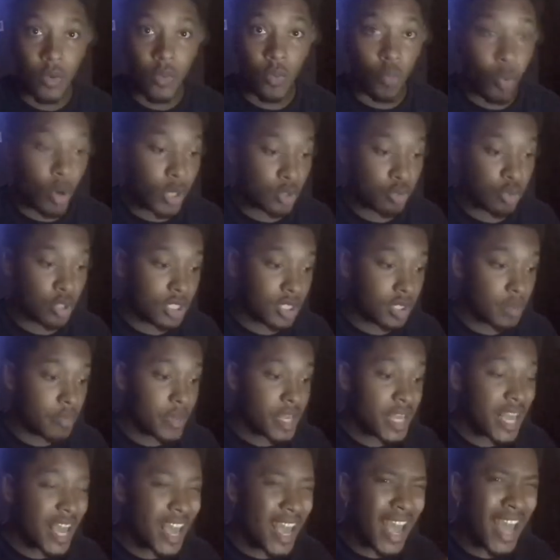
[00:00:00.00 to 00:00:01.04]
which was to
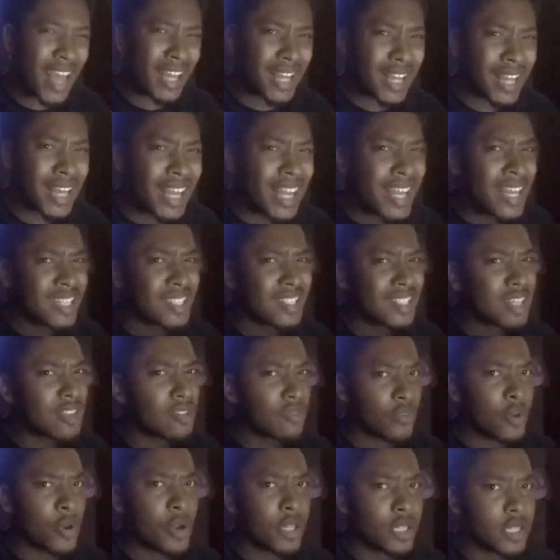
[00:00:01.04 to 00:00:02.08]
be at least, at the
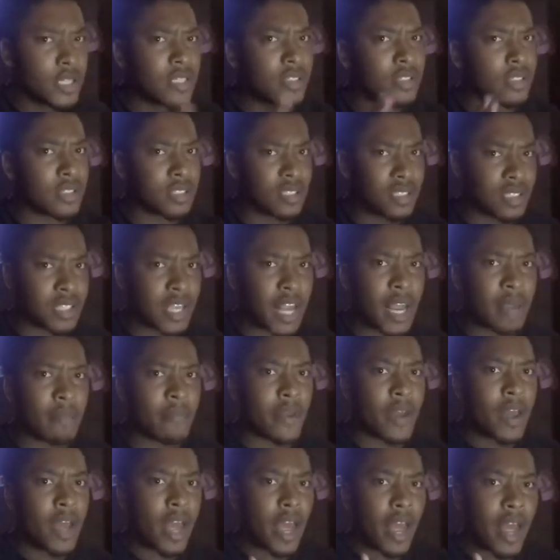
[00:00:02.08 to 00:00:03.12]
very least, in the same
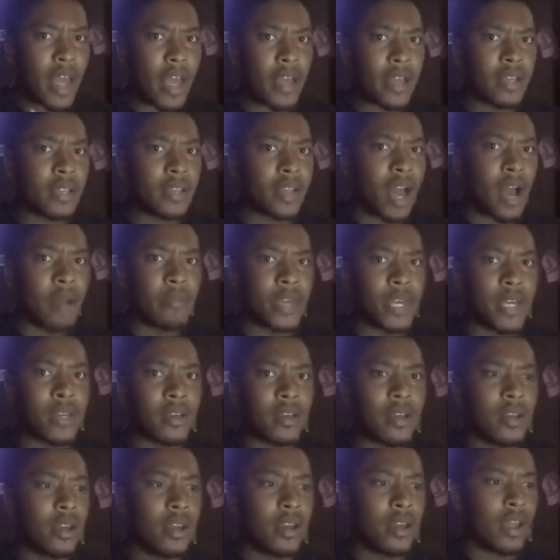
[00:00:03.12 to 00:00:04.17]
economic
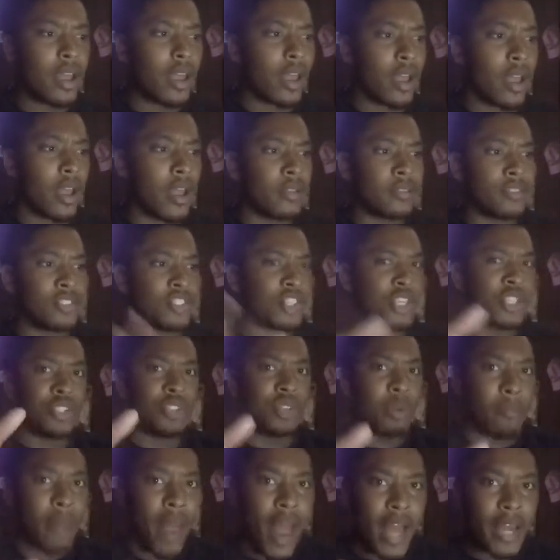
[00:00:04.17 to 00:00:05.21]
and
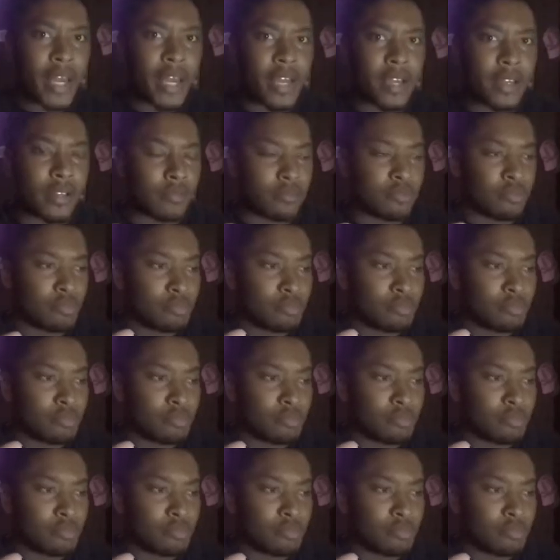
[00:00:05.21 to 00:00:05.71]
systematic